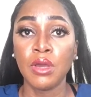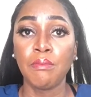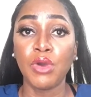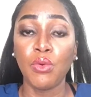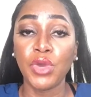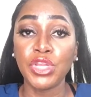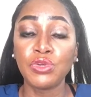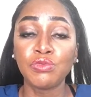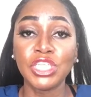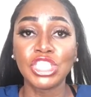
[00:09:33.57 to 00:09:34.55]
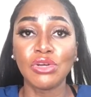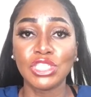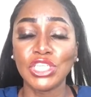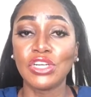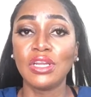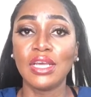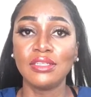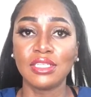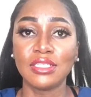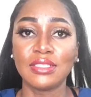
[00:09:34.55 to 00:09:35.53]
But when you reach out to your
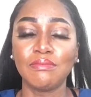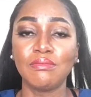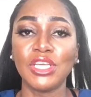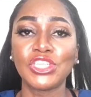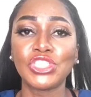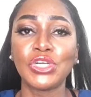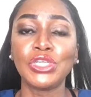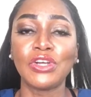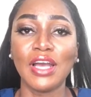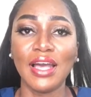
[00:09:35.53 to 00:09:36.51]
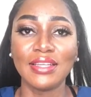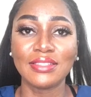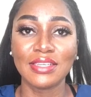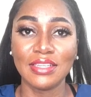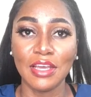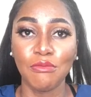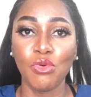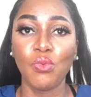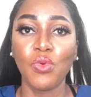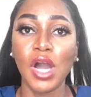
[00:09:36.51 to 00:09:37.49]
lenders, make sure you're asking them
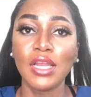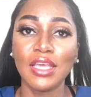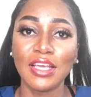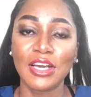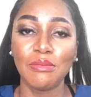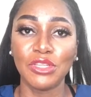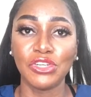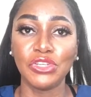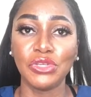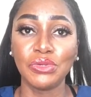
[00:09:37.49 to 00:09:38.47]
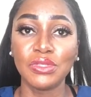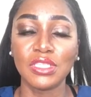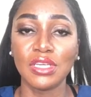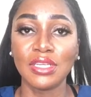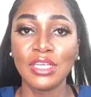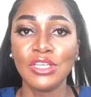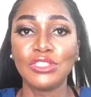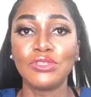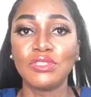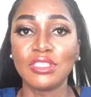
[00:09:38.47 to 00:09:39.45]
what income they're using
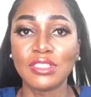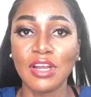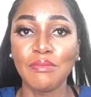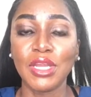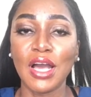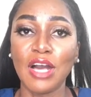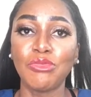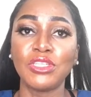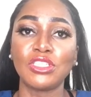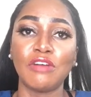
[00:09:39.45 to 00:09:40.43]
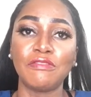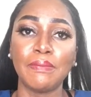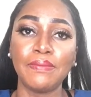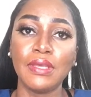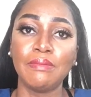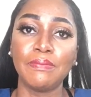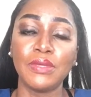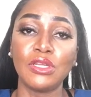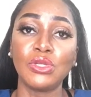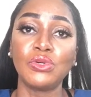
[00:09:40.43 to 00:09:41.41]
to determine how much of the
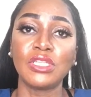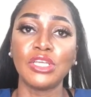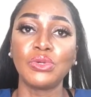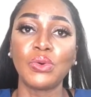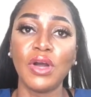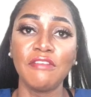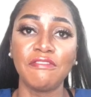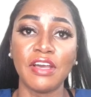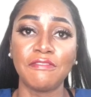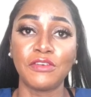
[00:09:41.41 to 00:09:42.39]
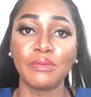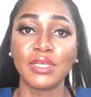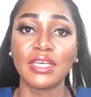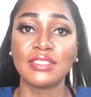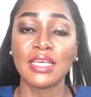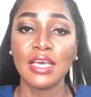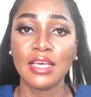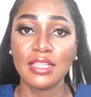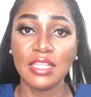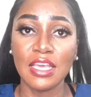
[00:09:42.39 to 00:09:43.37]
PPP loan that you qualify for, because
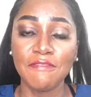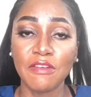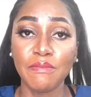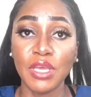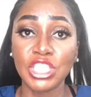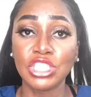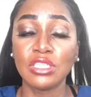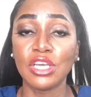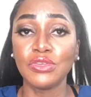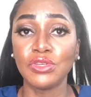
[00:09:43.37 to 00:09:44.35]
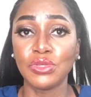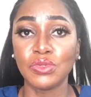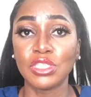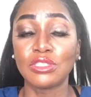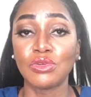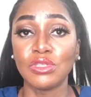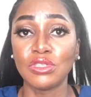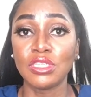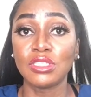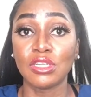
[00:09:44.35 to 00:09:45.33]
the information that you use is going to
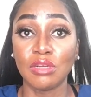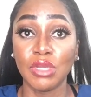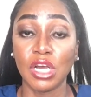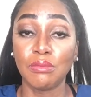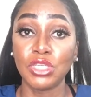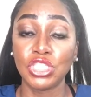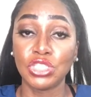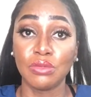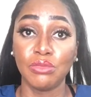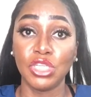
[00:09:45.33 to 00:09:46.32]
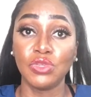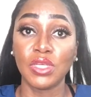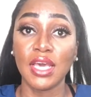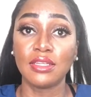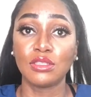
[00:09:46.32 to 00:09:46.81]
determine how much money you get.